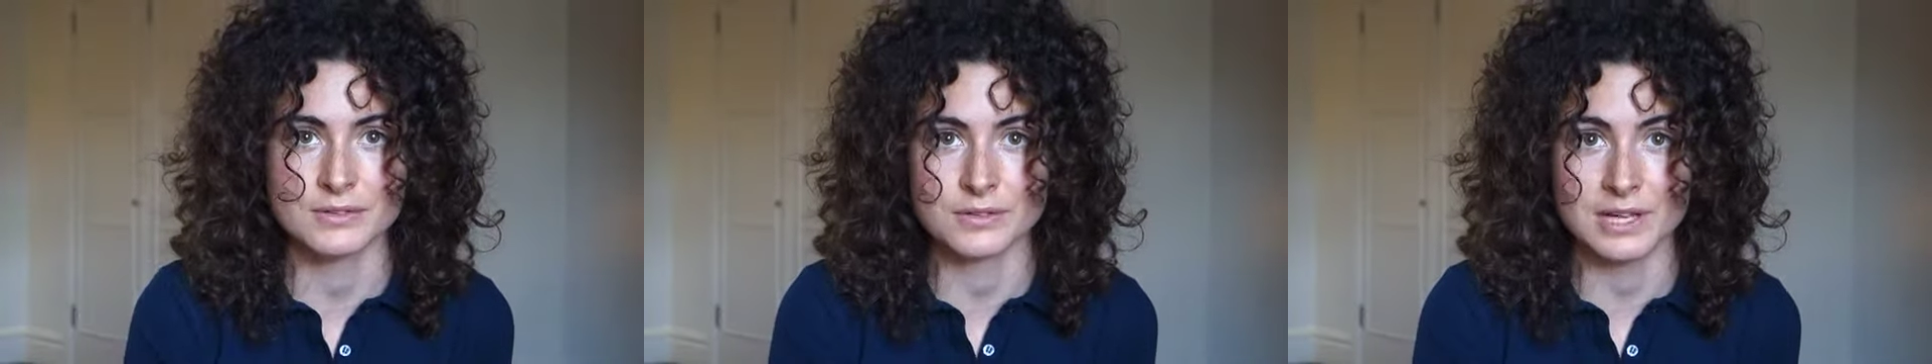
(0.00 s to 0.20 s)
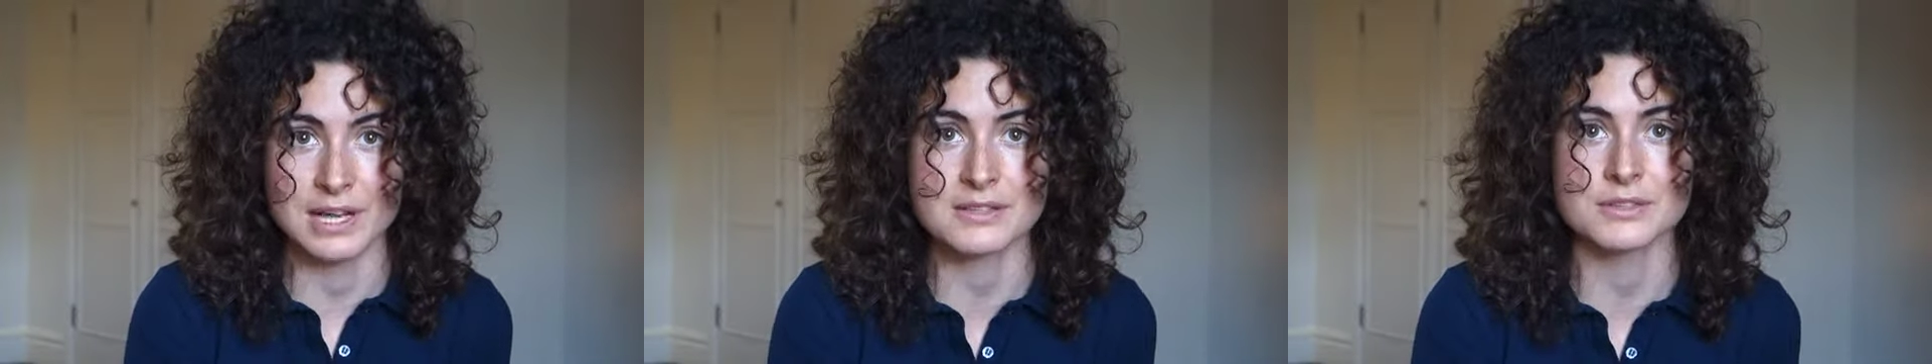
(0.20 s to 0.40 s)

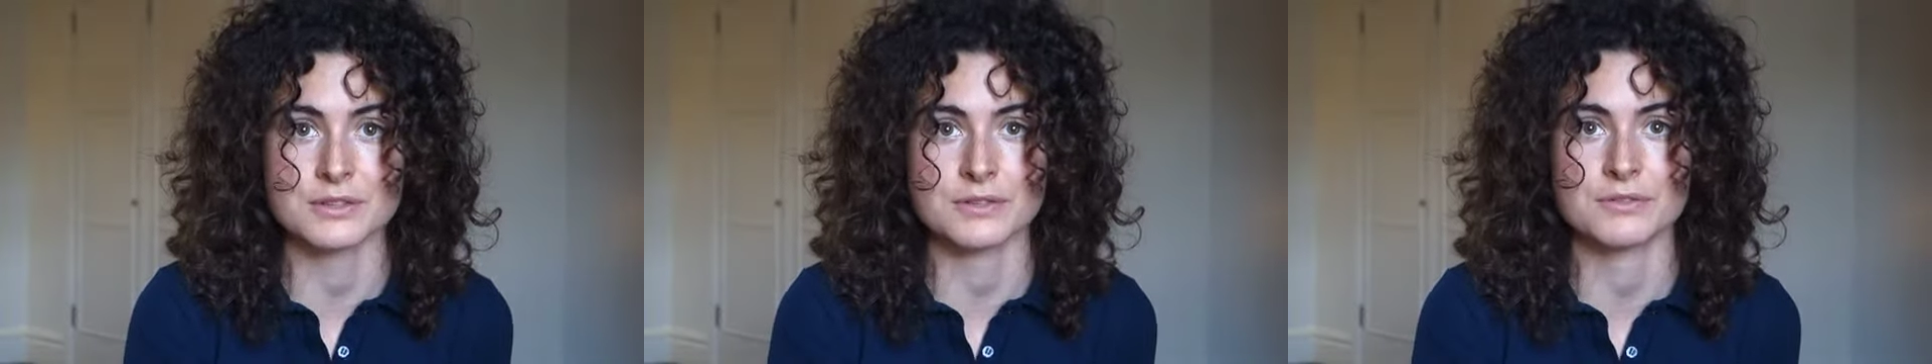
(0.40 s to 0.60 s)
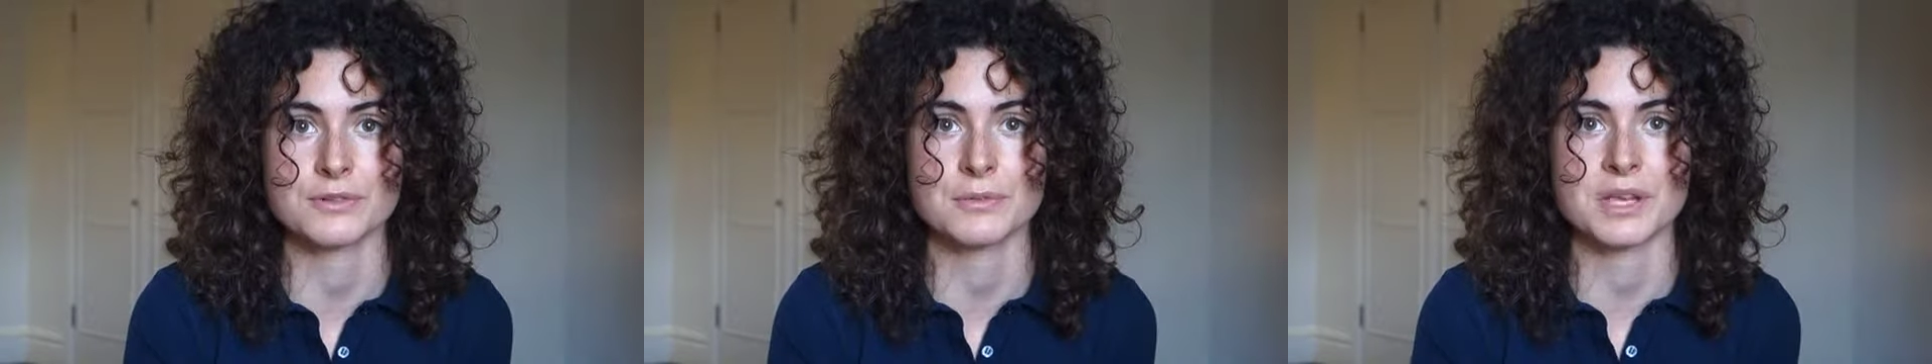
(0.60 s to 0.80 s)

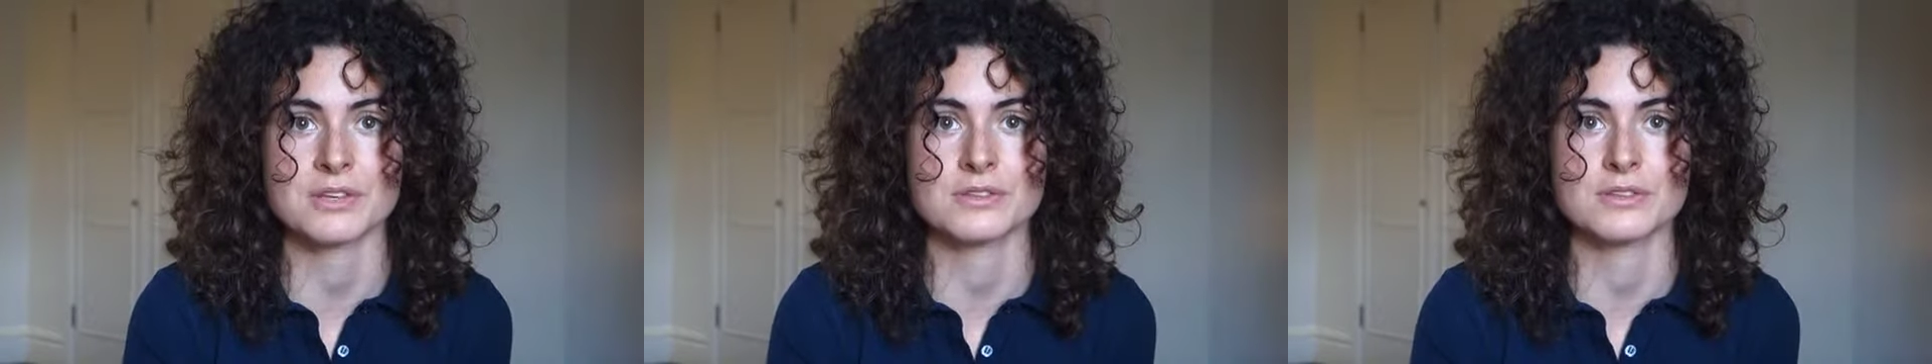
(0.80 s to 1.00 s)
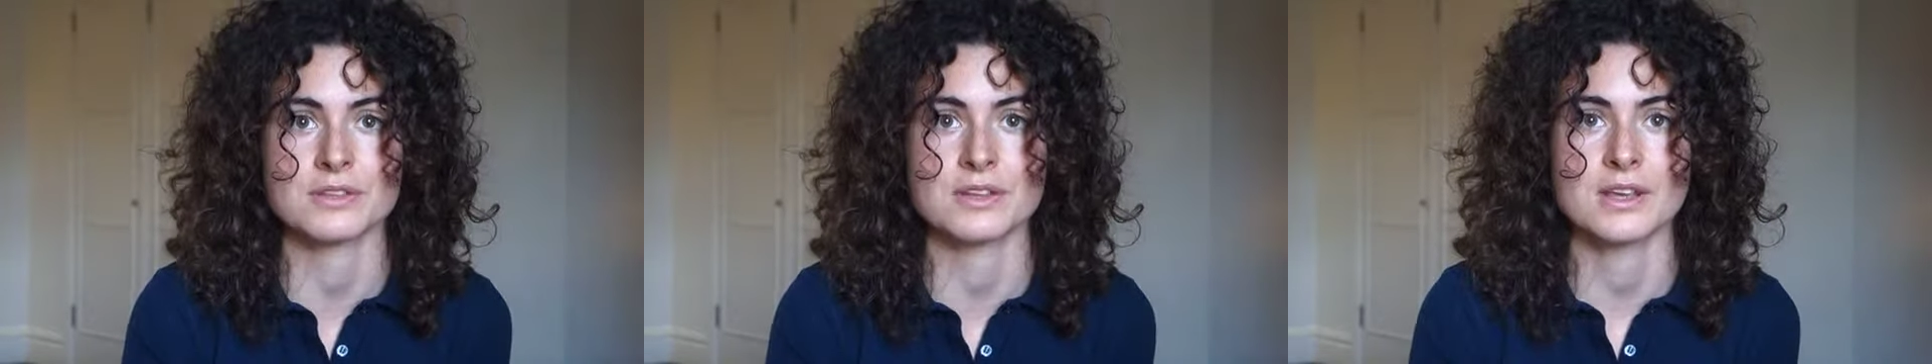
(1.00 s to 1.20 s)
classical
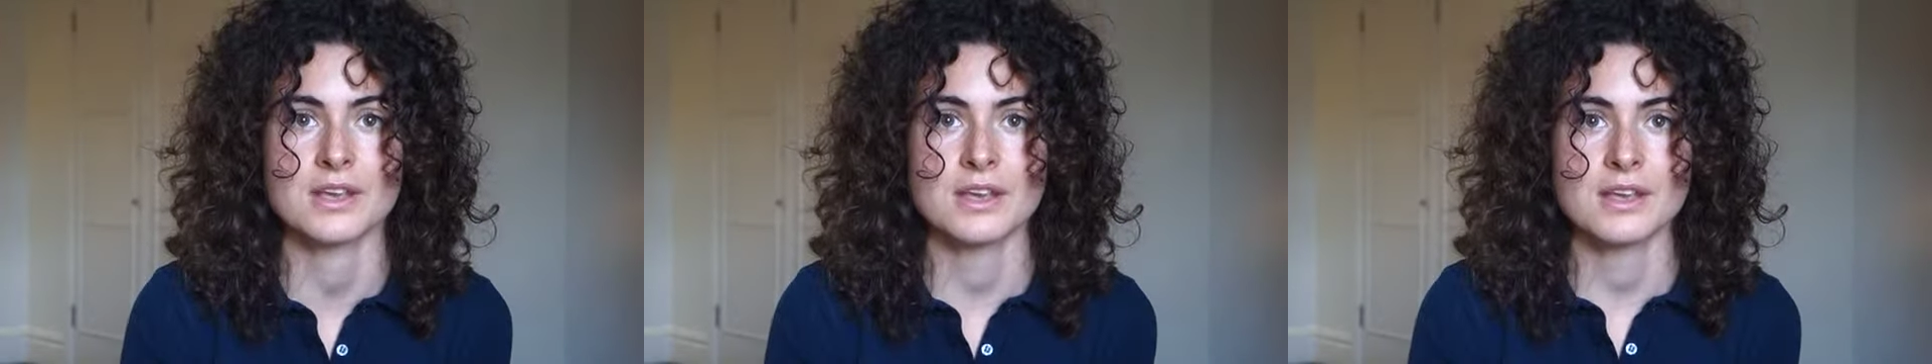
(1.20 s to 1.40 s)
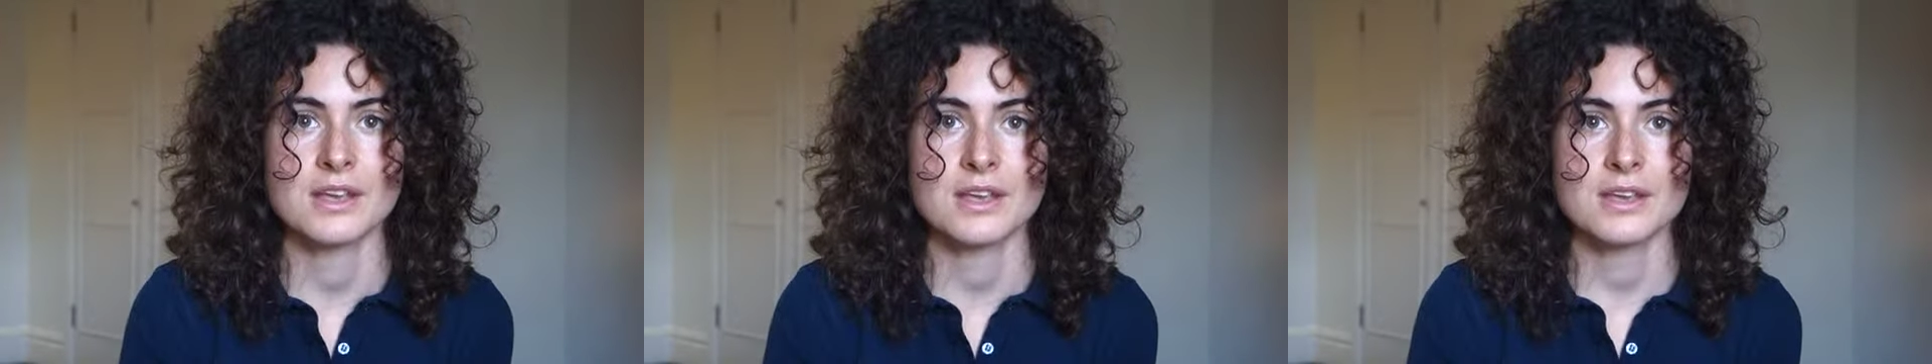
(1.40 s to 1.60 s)
information,
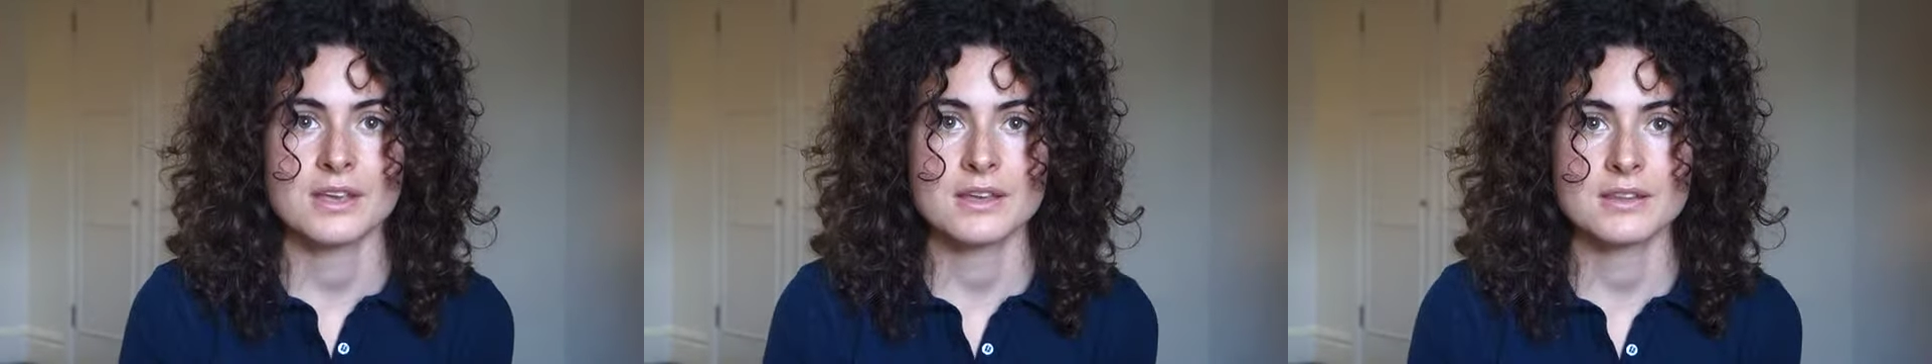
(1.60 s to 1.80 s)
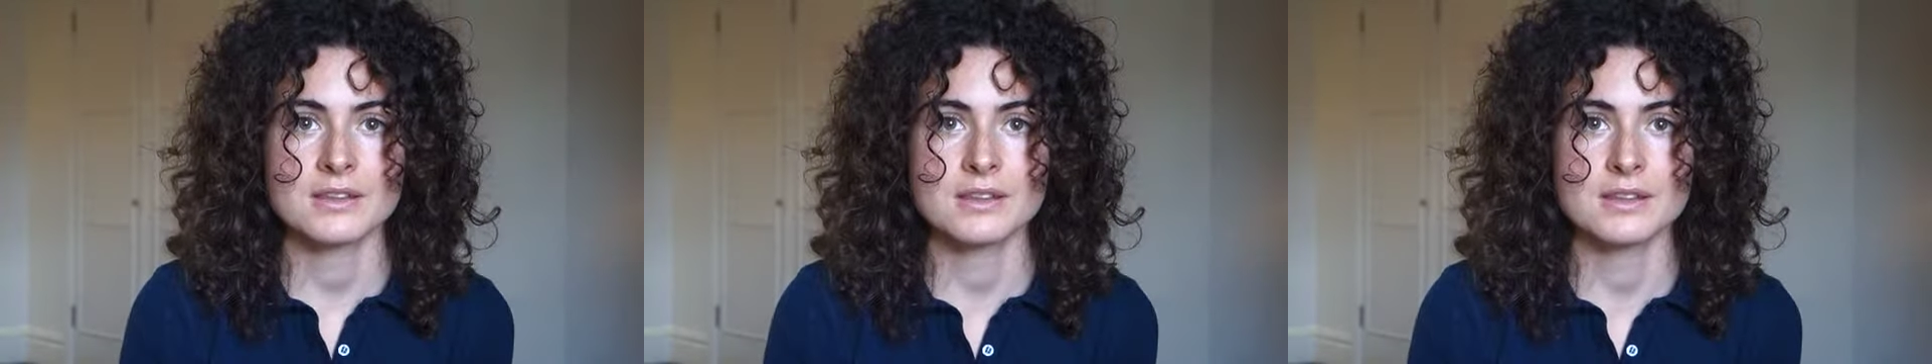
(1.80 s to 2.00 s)

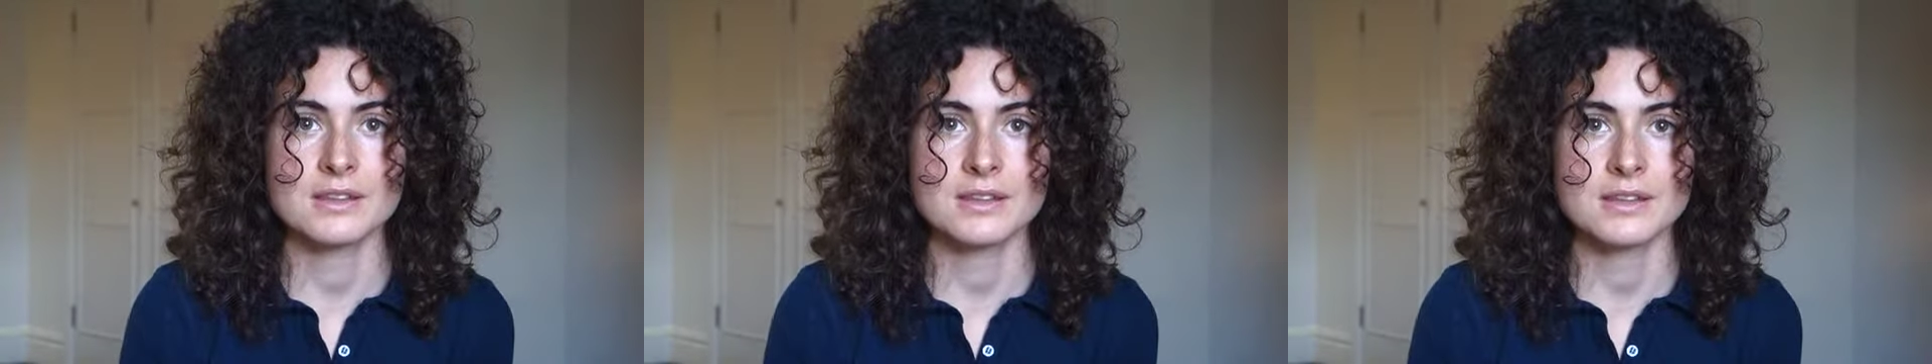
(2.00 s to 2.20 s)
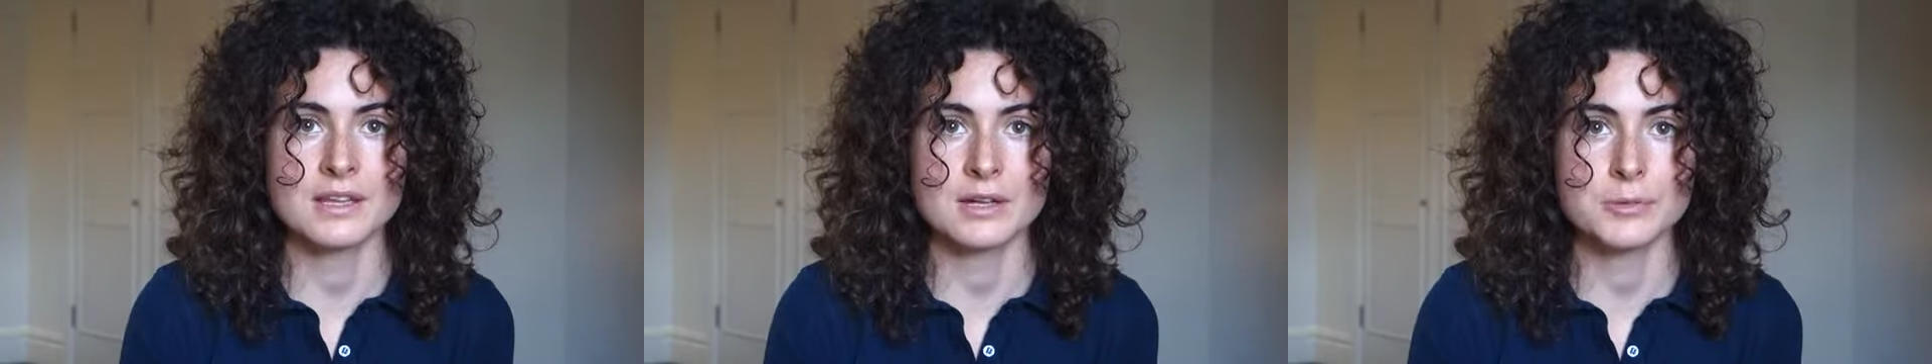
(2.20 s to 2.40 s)

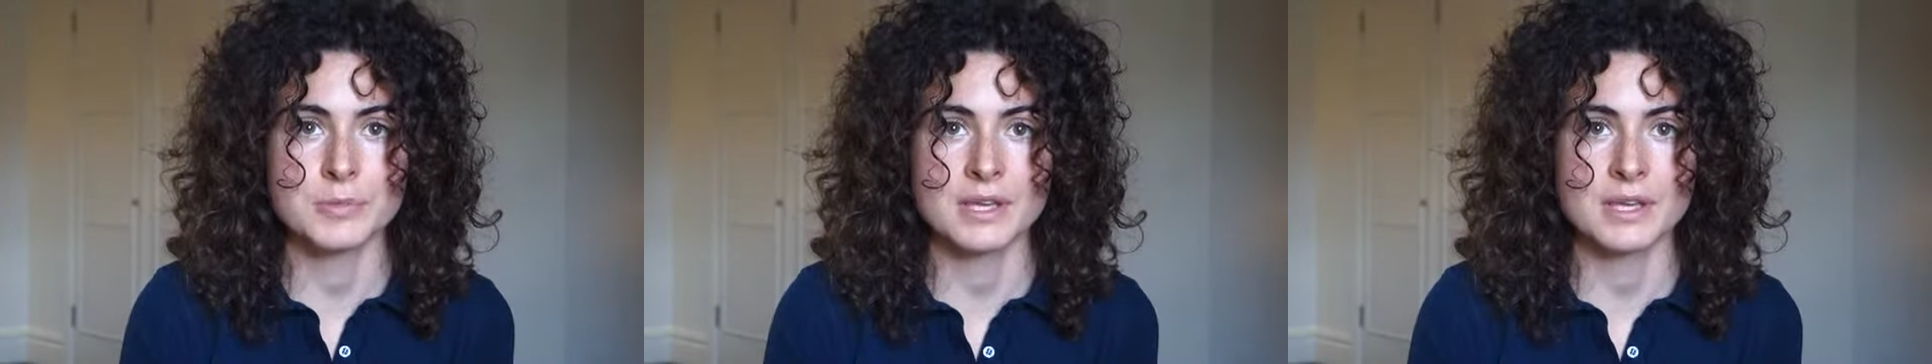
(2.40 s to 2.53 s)
there'll